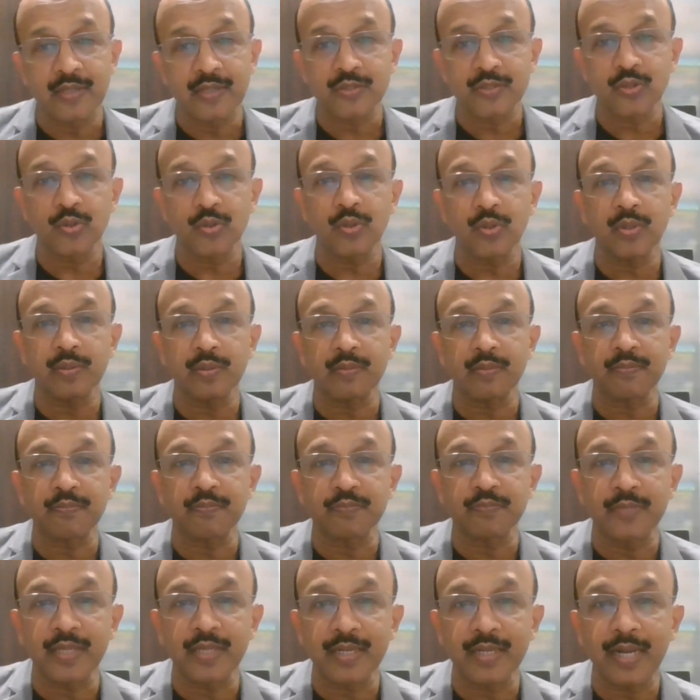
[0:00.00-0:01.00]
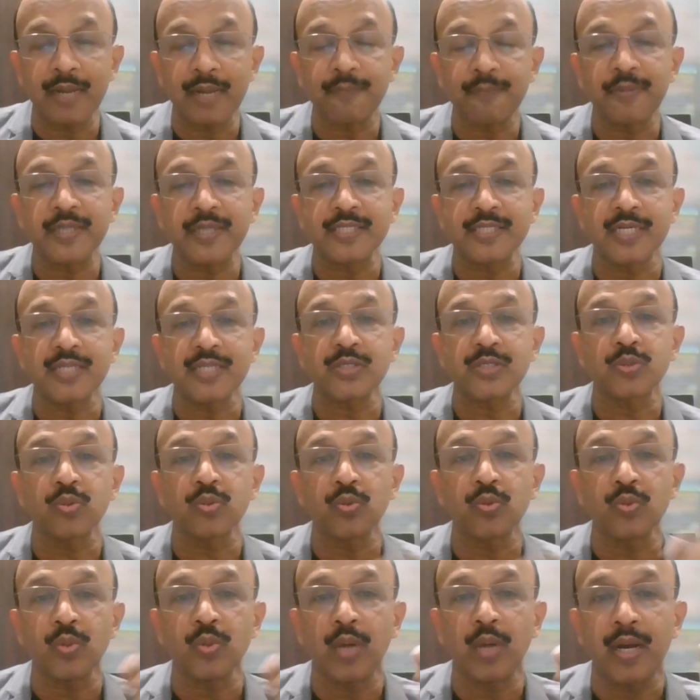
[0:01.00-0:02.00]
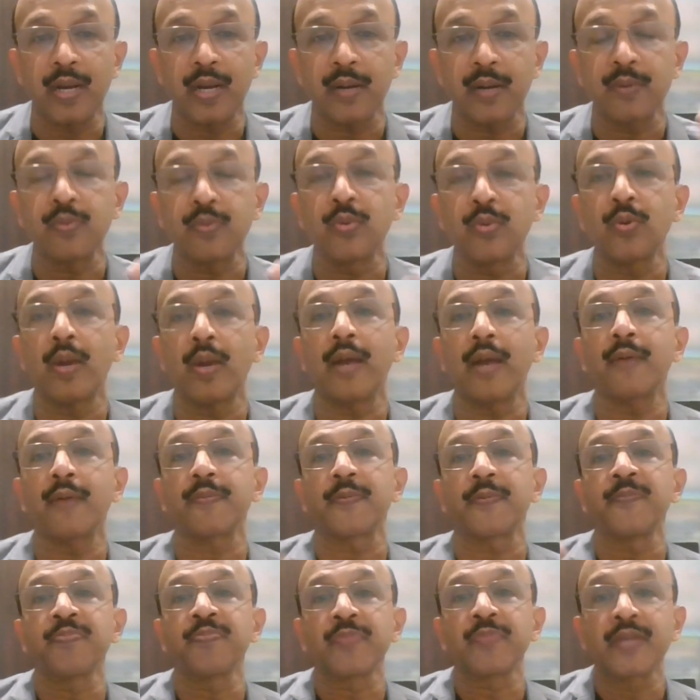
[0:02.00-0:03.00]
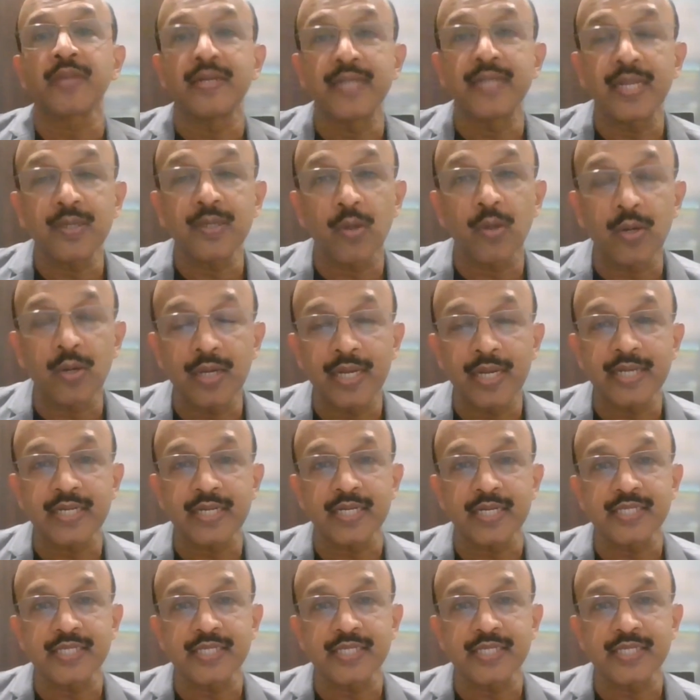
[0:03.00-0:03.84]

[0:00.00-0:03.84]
So there are patients who have done online